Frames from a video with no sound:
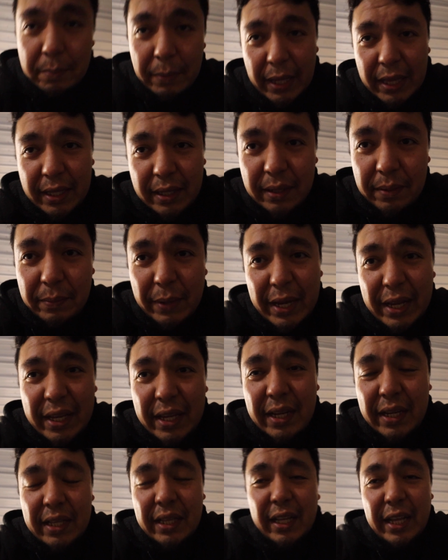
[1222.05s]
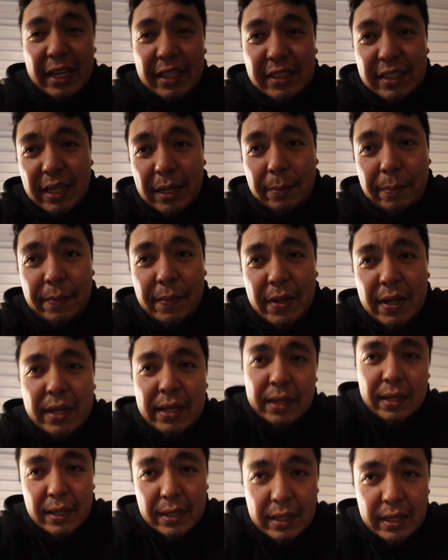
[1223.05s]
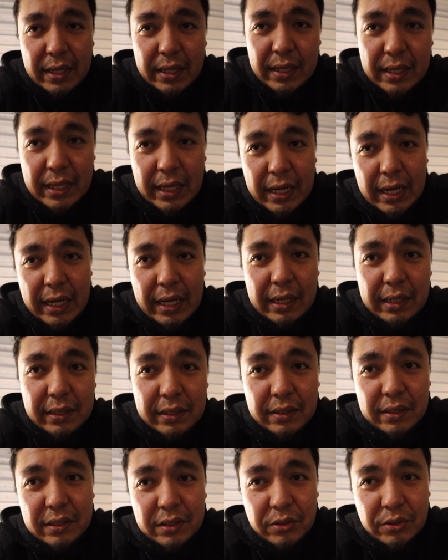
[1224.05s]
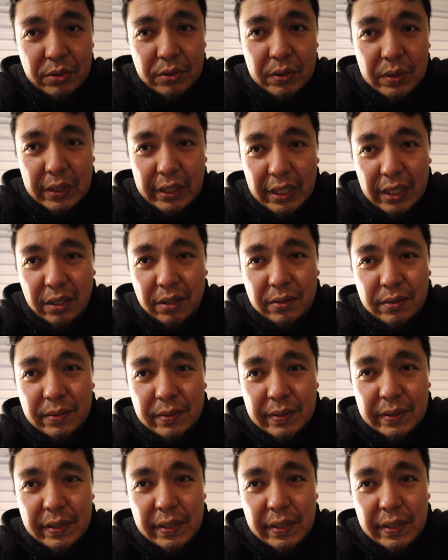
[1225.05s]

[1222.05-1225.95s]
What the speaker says: my legs up, you know,